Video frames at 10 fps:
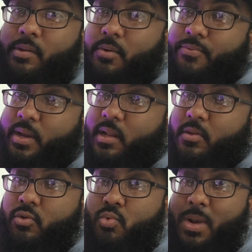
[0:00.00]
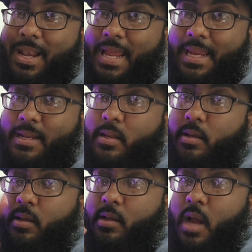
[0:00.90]
don't forget to like,
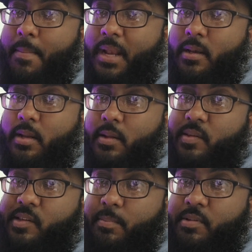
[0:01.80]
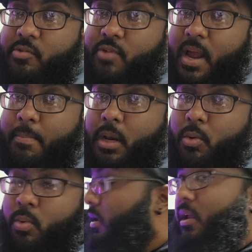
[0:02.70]
comment, subscribe
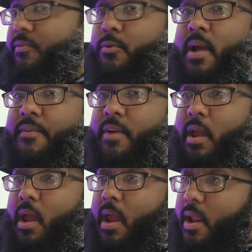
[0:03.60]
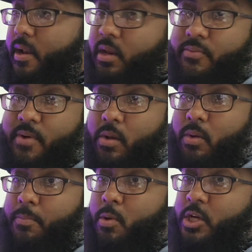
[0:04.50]
below. If you have any
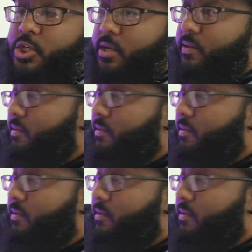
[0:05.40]
follow-up questions,